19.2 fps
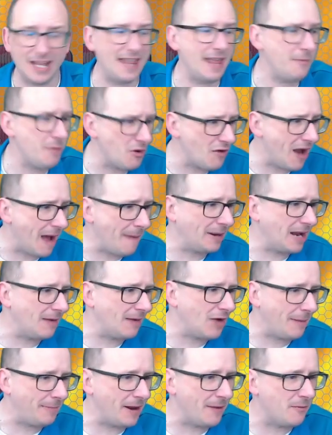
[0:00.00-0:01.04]
And then we'll wrap it
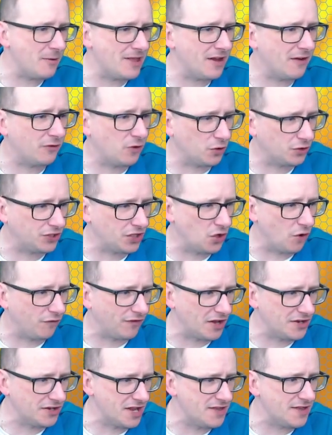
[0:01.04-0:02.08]
up with, of course, the
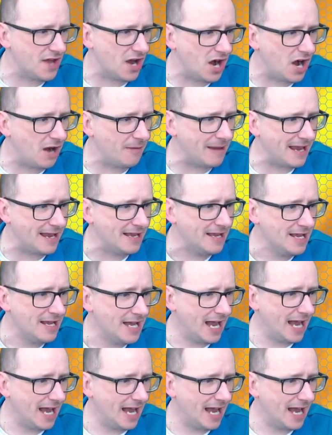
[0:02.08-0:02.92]
North London Derby.